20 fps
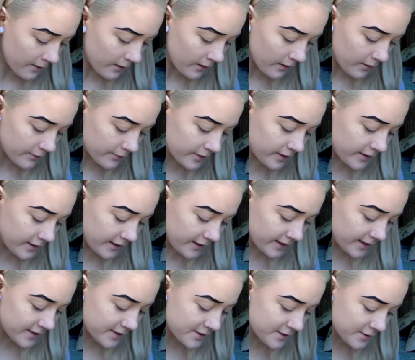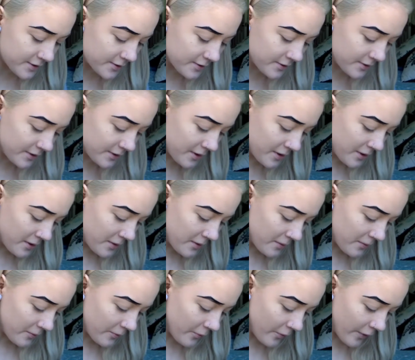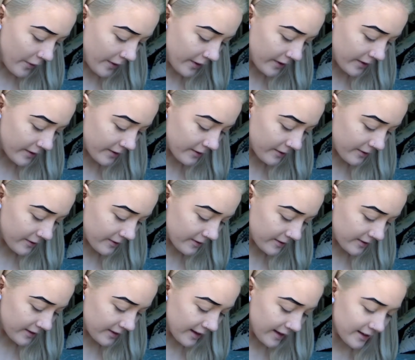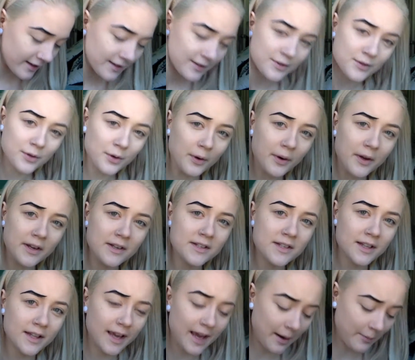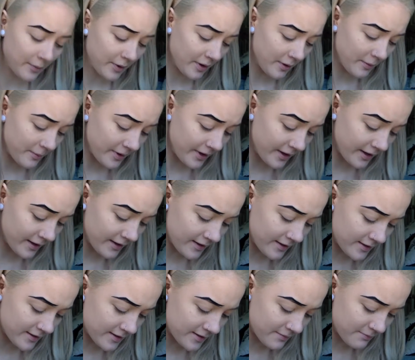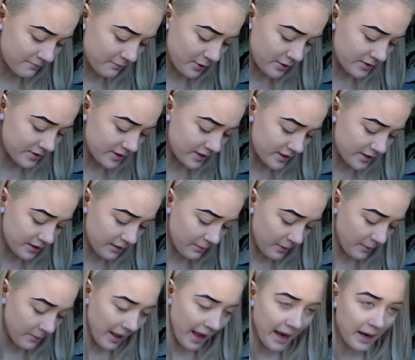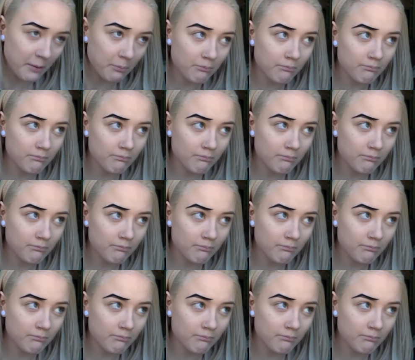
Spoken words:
I really need to work on like talking to the camera, because most of the time I'm like